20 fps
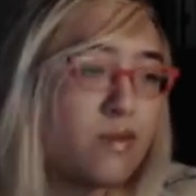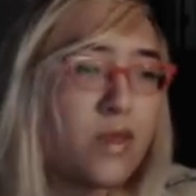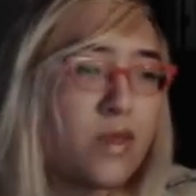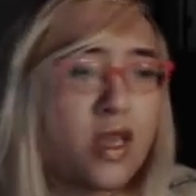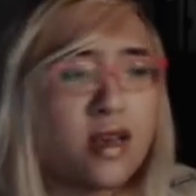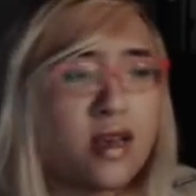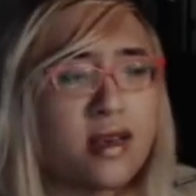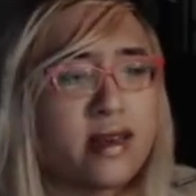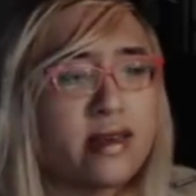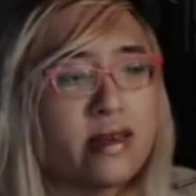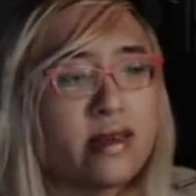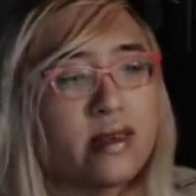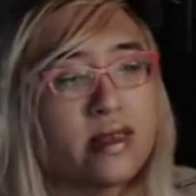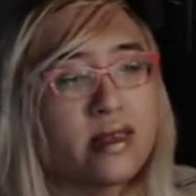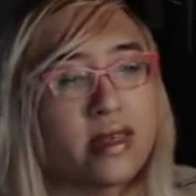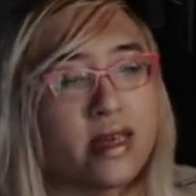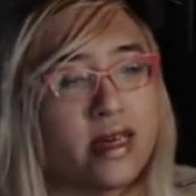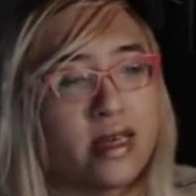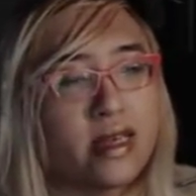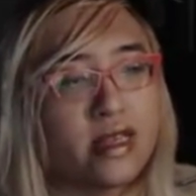
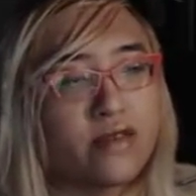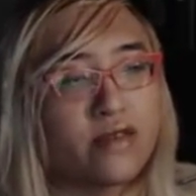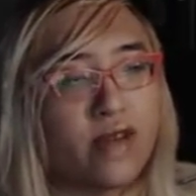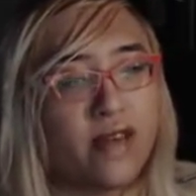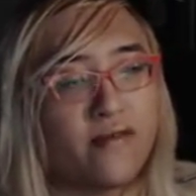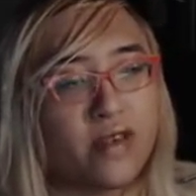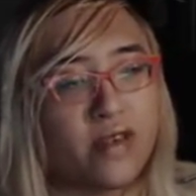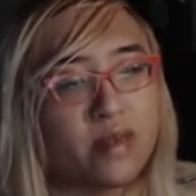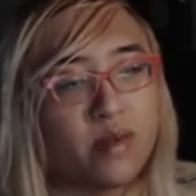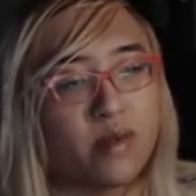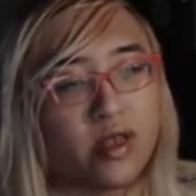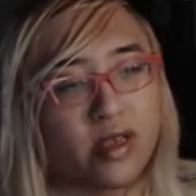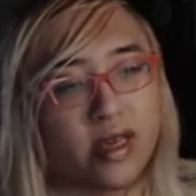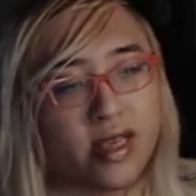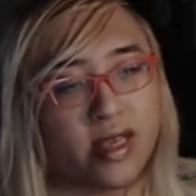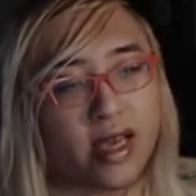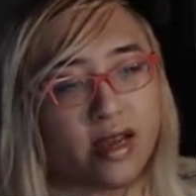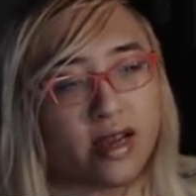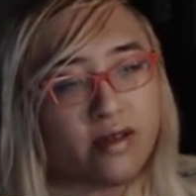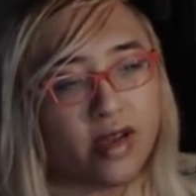because Strife is
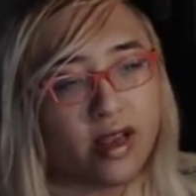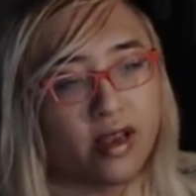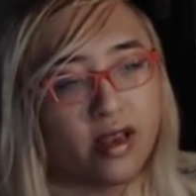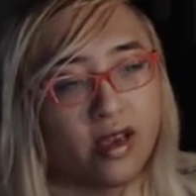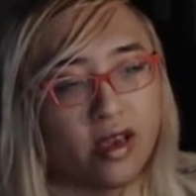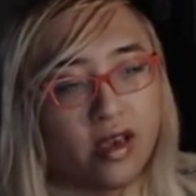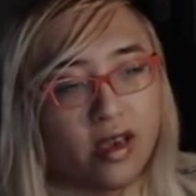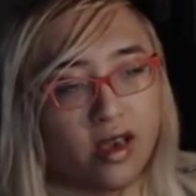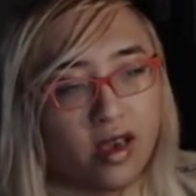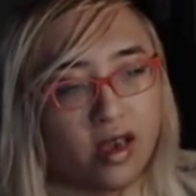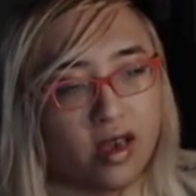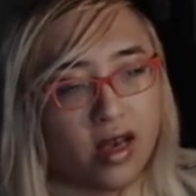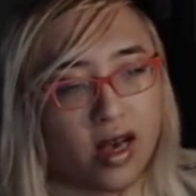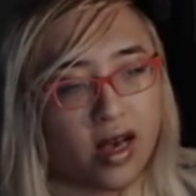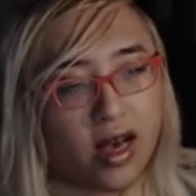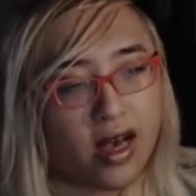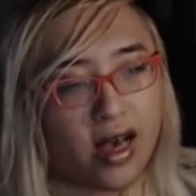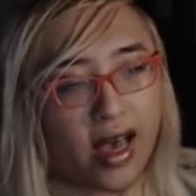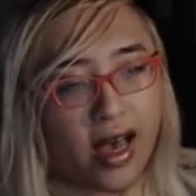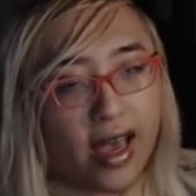multi-attack rate.
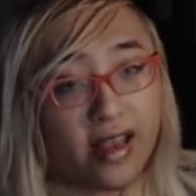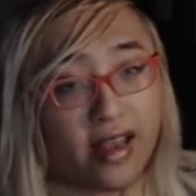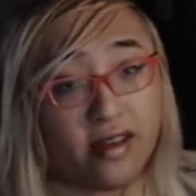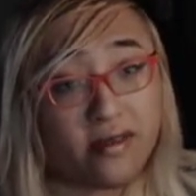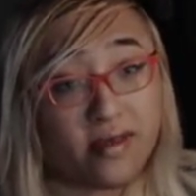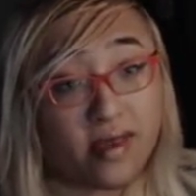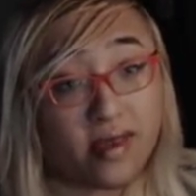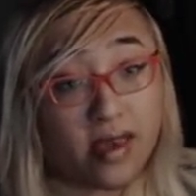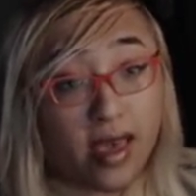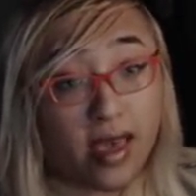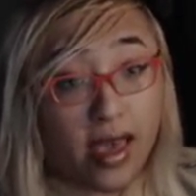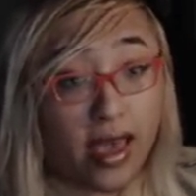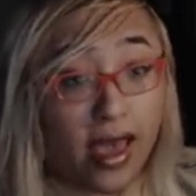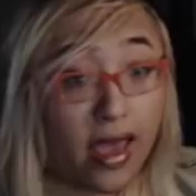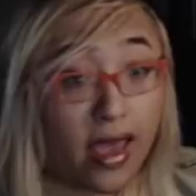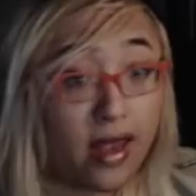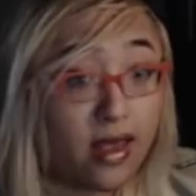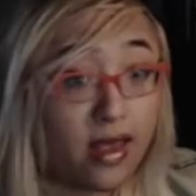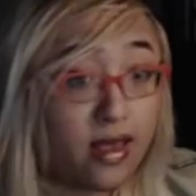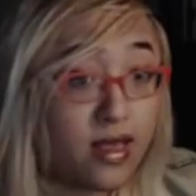I don't think
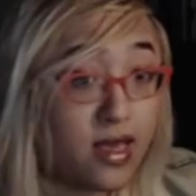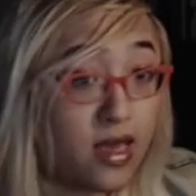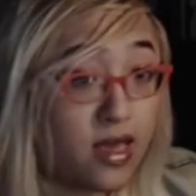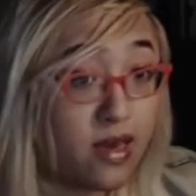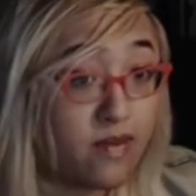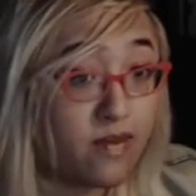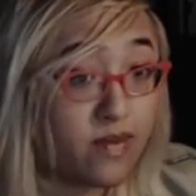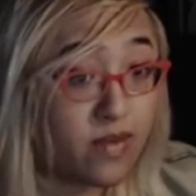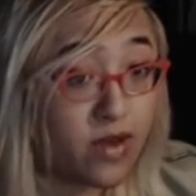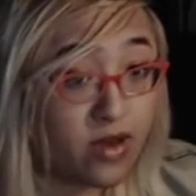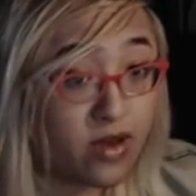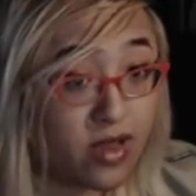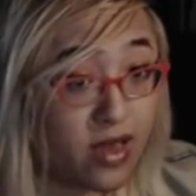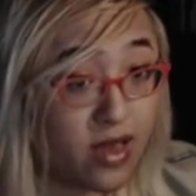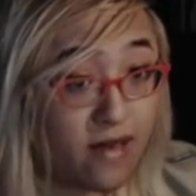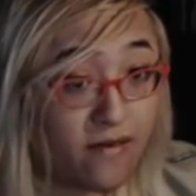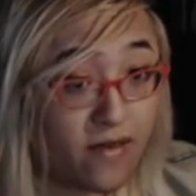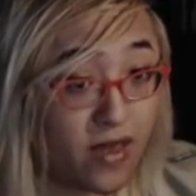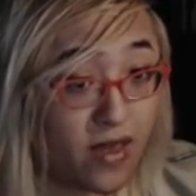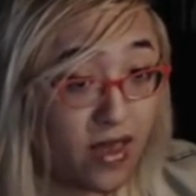any team,
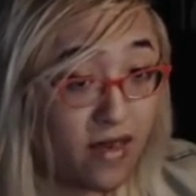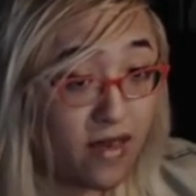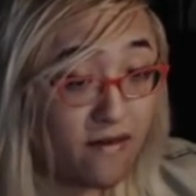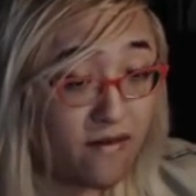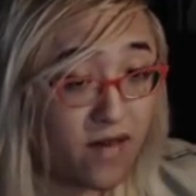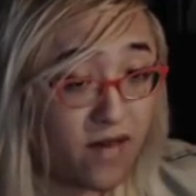if you